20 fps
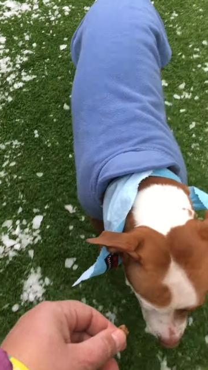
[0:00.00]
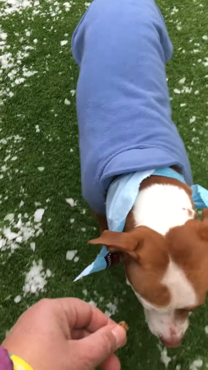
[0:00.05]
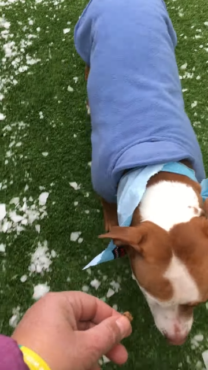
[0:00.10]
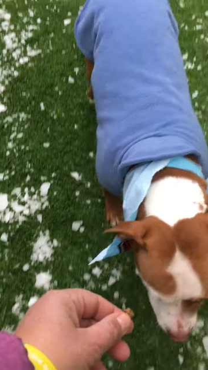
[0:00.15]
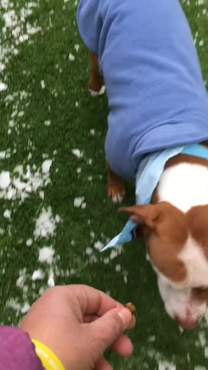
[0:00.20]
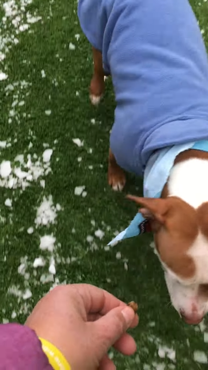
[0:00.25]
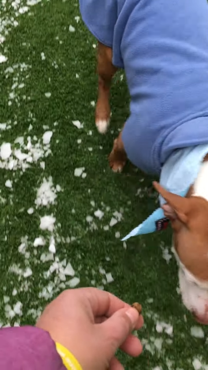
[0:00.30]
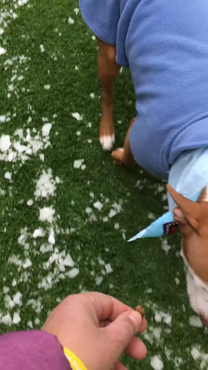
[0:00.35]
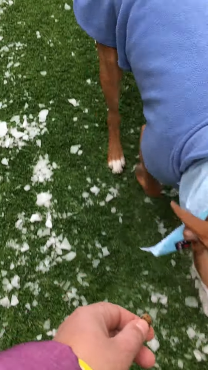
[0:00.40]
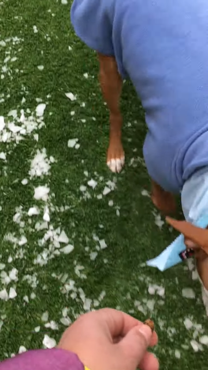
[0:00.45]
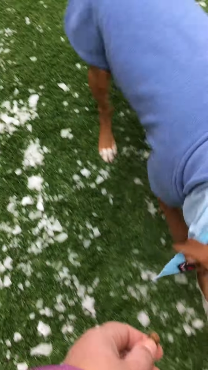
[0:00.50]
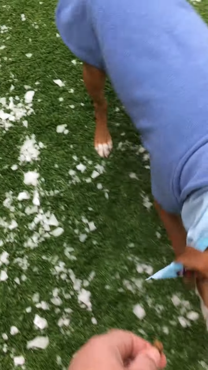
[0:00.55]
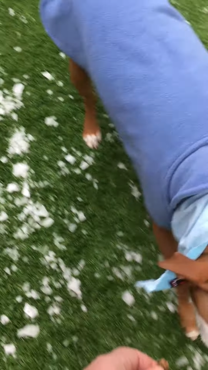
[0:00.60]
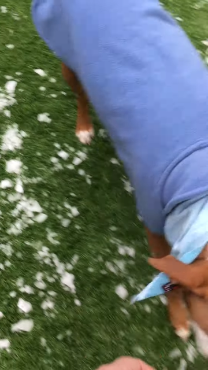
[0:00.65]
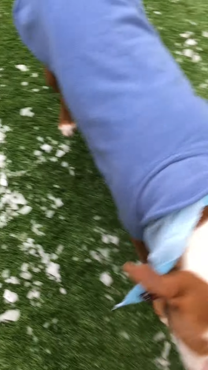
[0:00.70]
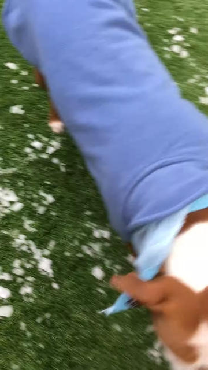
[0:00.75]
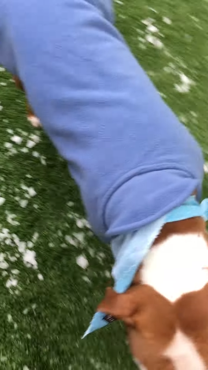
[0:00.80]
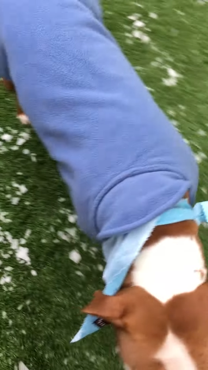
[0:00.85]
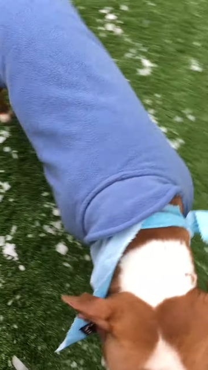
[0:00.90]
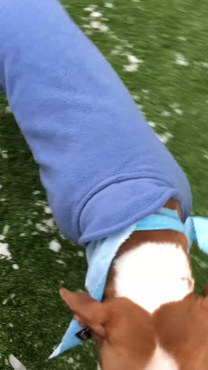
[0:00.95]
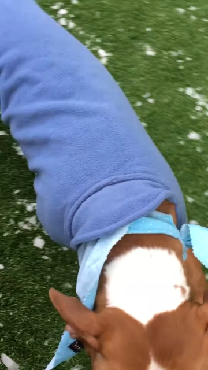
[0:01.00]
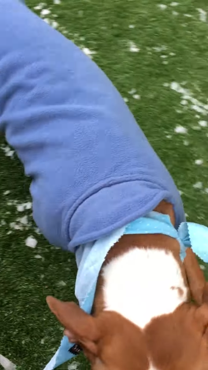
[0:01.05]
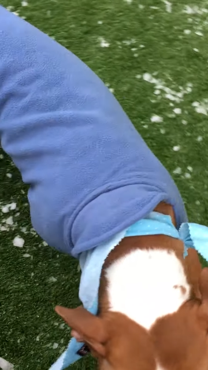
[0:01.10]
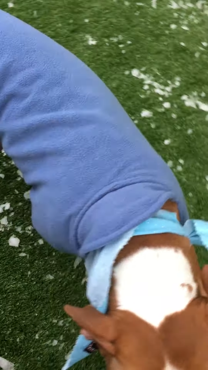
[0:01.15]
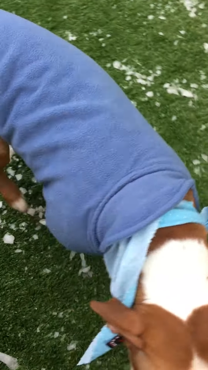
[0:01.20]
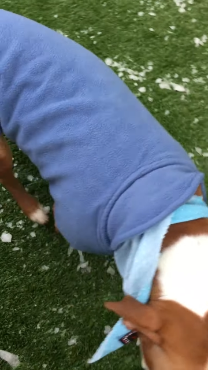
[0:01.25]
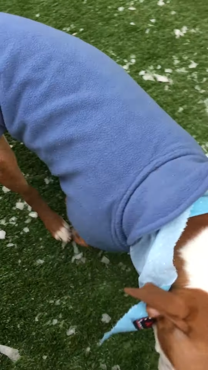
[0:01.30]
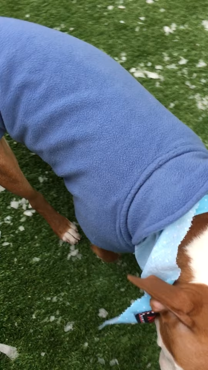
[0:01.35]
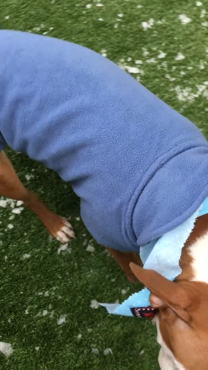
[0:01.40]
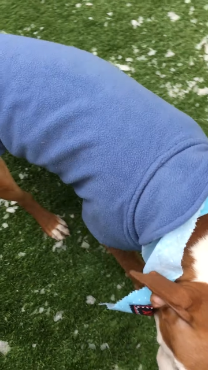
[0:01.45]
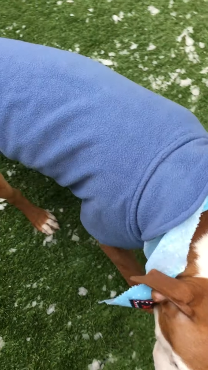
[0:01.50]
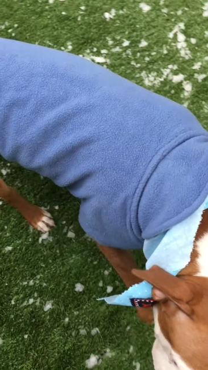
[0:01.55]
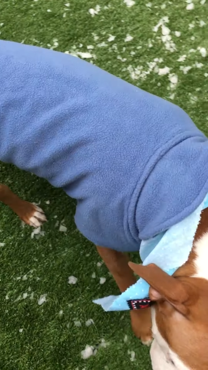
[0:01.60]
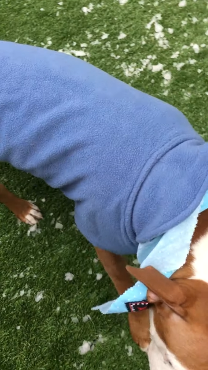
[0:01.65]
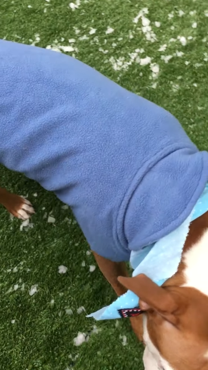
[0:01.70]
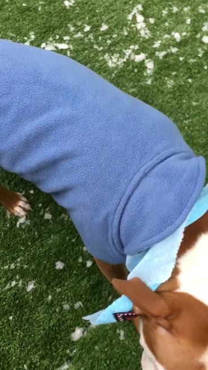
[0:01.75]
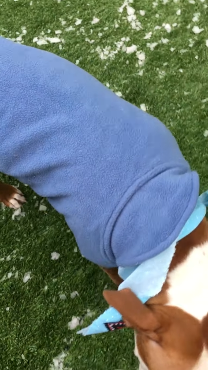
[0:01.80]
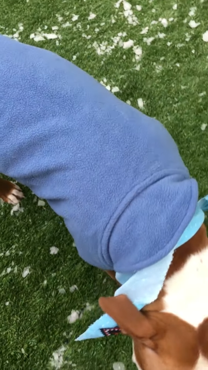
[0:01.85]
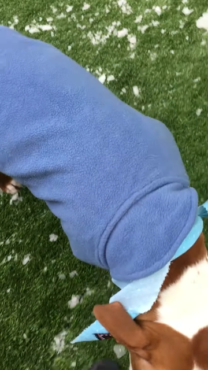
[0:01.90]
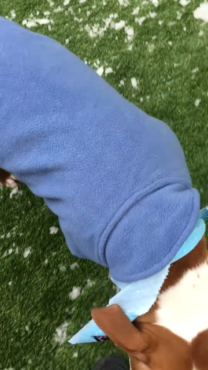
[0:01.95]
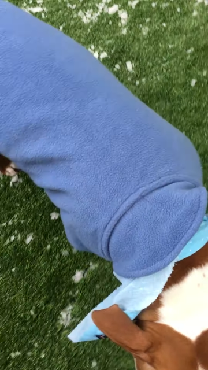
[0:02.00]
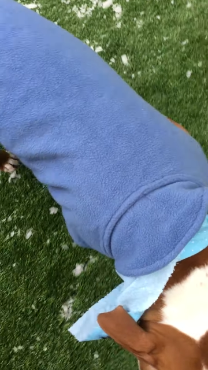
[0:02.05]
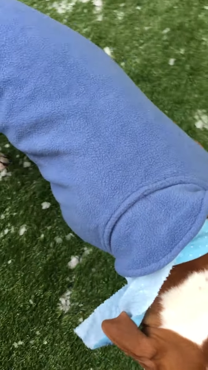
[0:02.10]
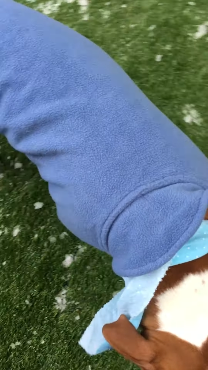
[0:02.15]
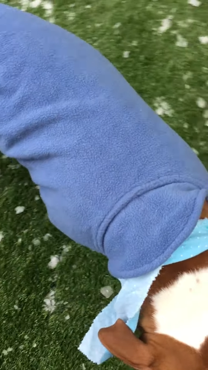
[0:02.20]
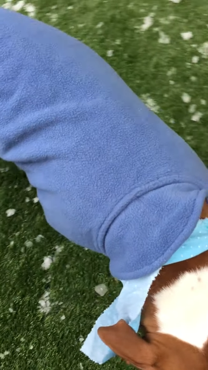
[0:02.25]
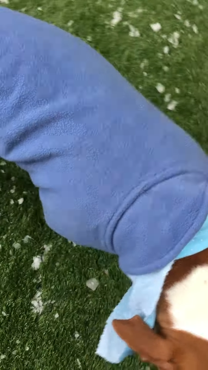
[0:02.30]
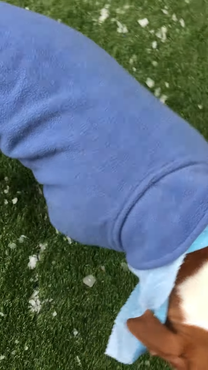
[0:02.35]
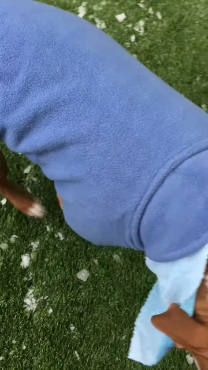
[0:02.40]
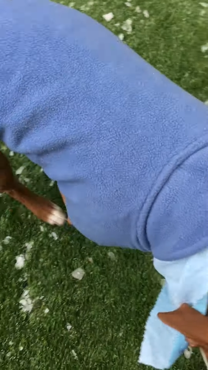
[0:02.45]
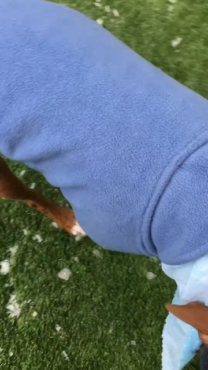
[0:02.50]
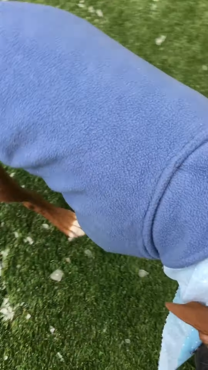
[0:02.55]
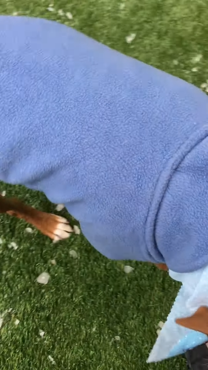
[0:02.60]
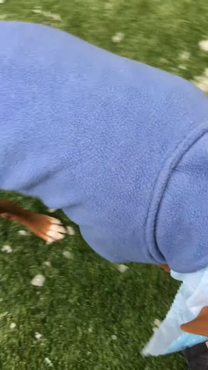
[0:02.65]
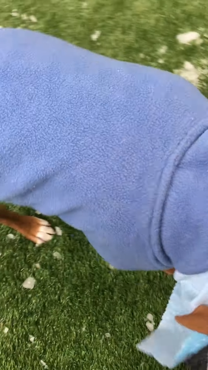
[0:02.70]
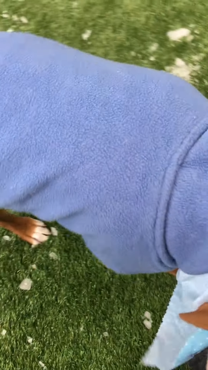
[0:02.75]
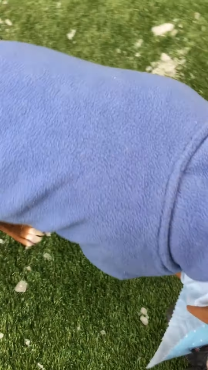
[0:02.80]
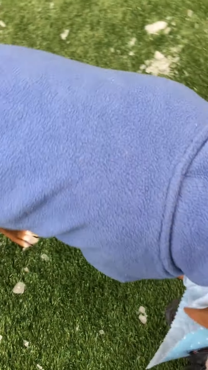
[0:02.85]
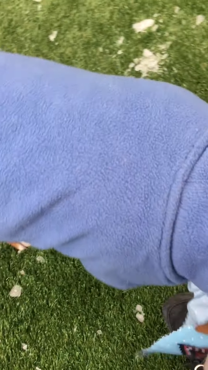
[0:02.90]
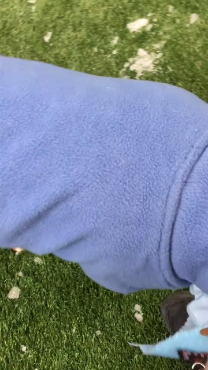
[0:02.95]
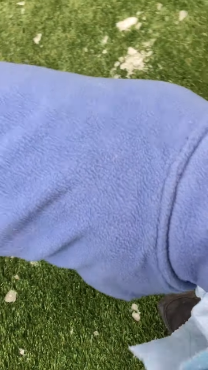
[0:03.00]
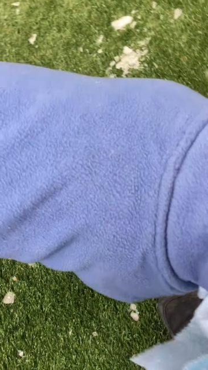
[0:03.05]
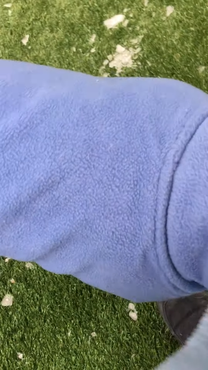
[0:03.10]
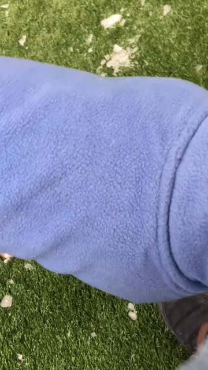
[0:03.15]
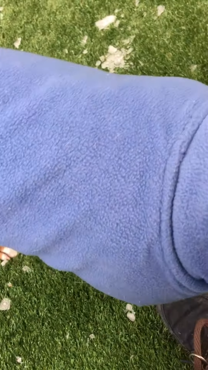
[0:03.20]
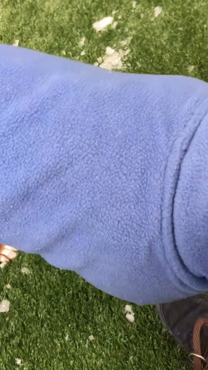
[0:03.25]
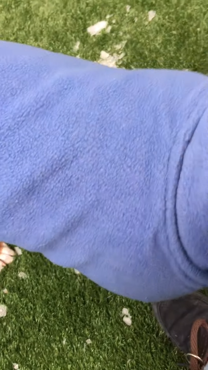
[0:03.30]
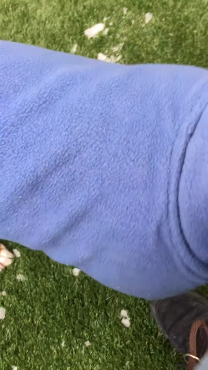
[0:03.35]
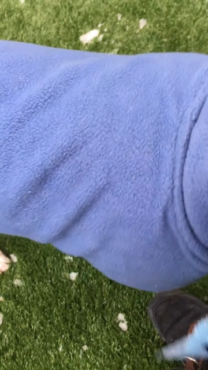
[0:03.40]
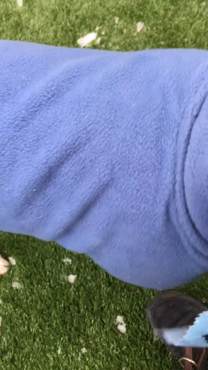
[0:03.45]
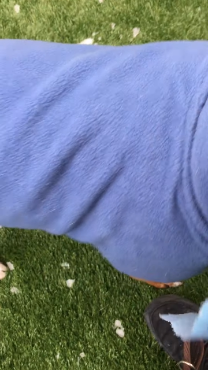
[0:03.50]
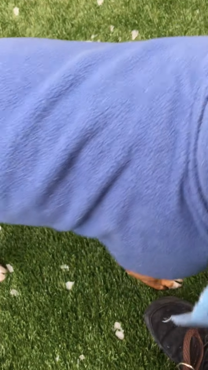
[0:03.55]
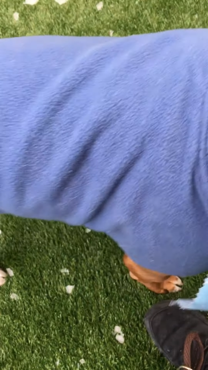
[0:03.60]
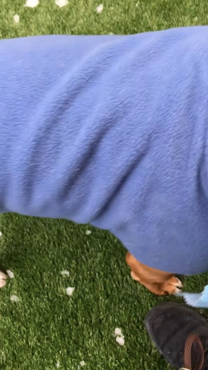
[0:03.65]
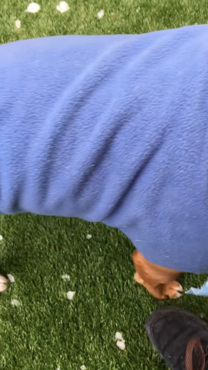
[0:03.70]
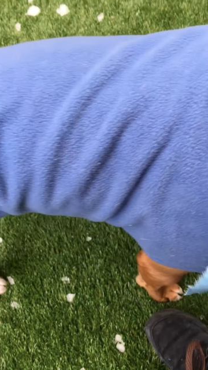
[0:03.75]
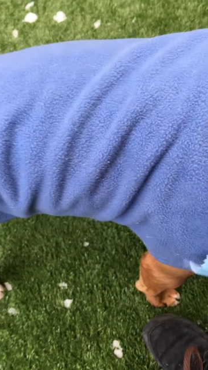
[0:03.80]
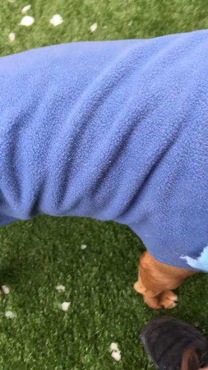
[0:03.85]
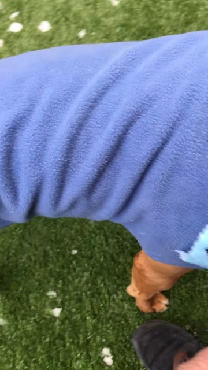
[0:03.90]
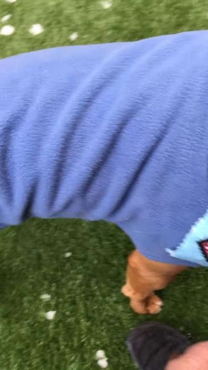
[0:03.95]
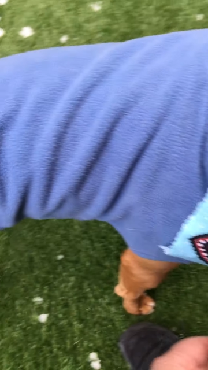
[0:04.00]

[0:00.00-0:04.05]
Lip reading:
(no speaker visible)